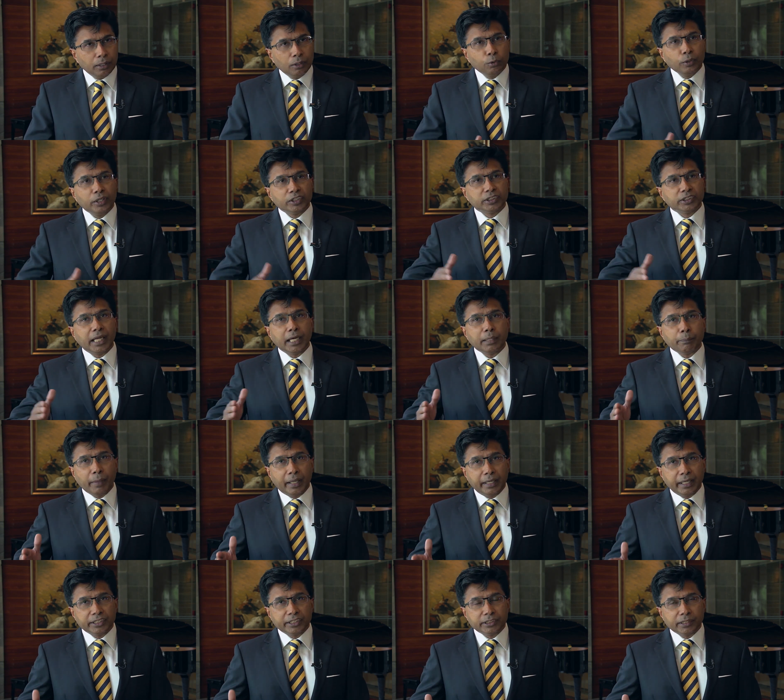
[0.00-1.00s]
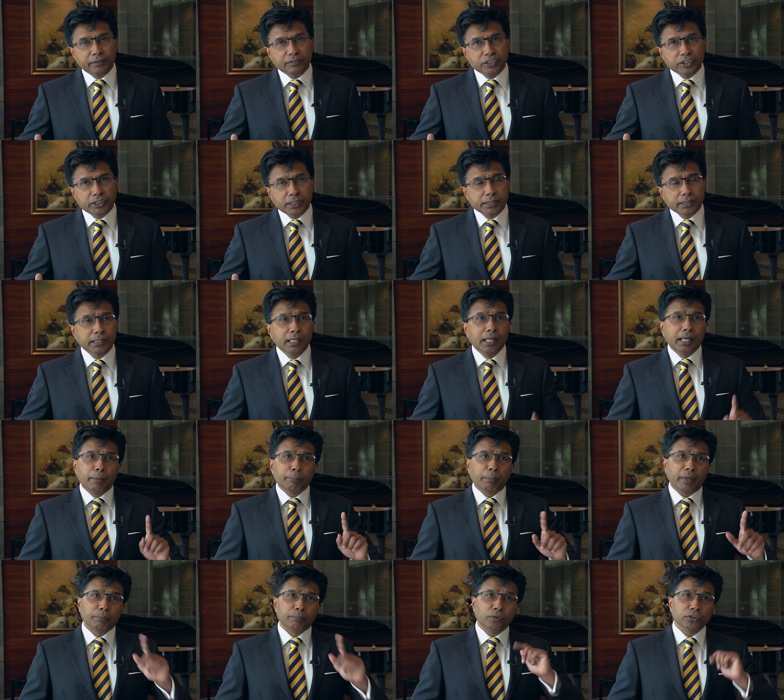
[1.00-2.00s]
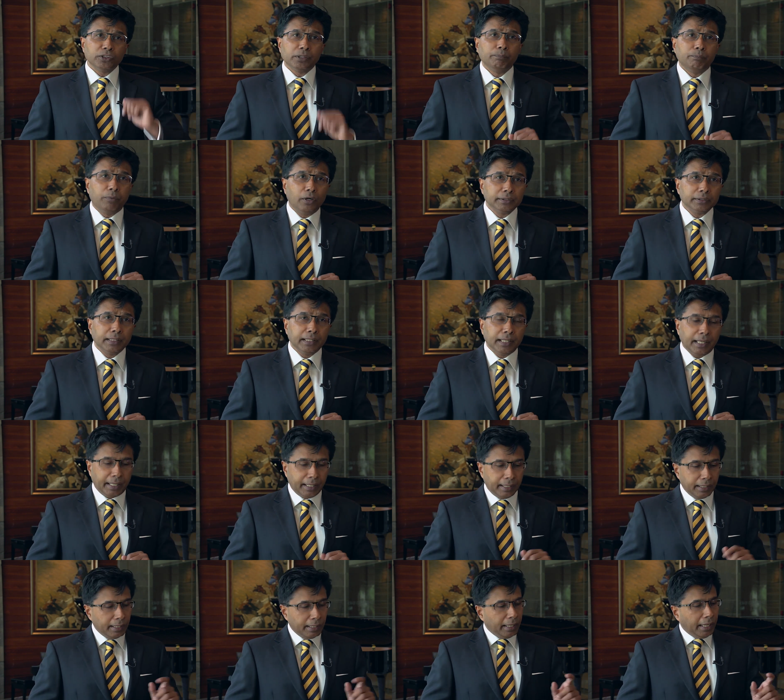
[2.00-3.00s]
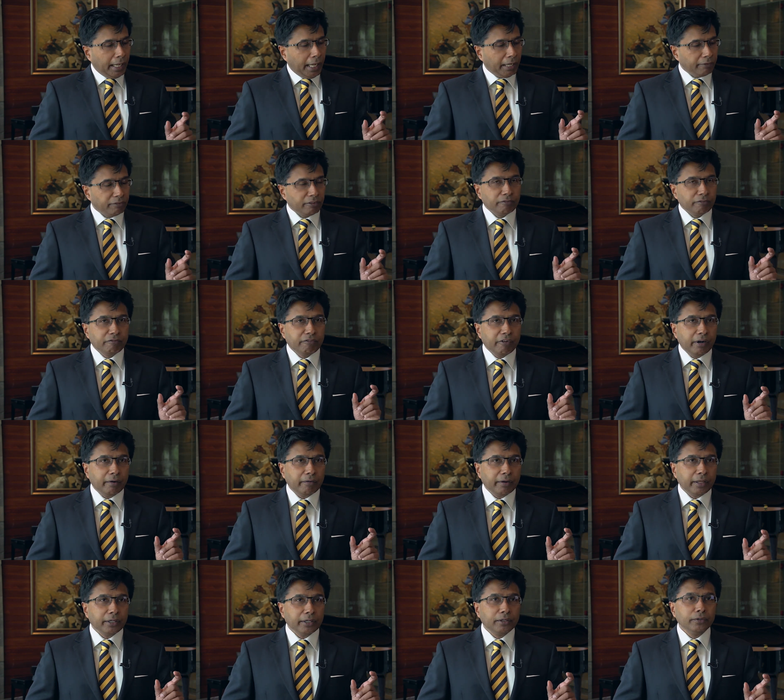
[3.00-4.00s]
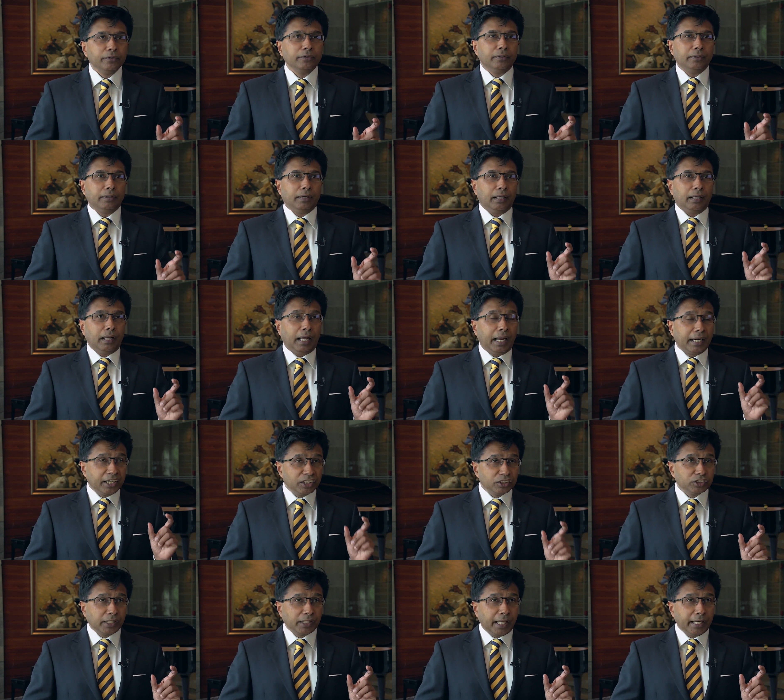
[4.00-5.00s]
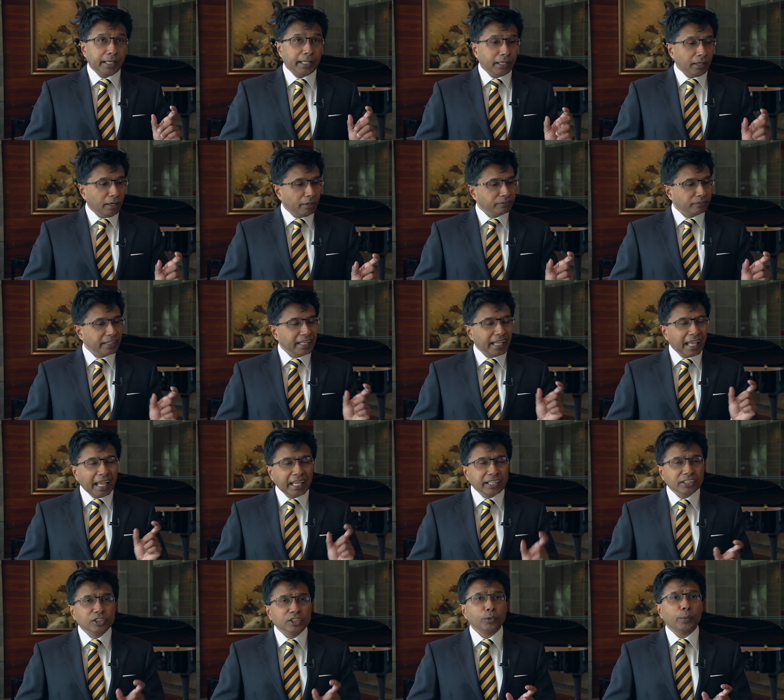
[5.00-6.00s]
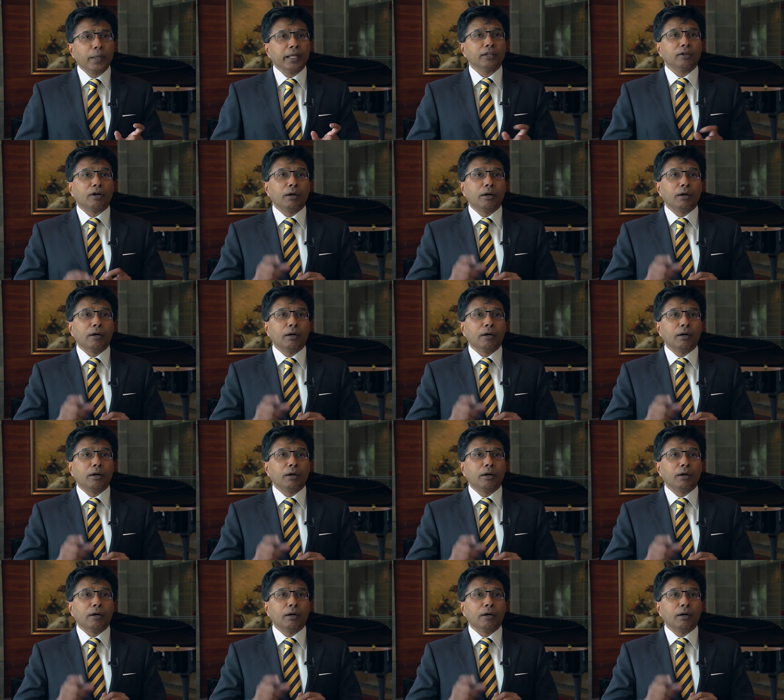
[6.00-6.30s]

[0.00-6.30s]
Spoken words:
who has done managed services, but most importantly, have a very good understanding of the end-to-end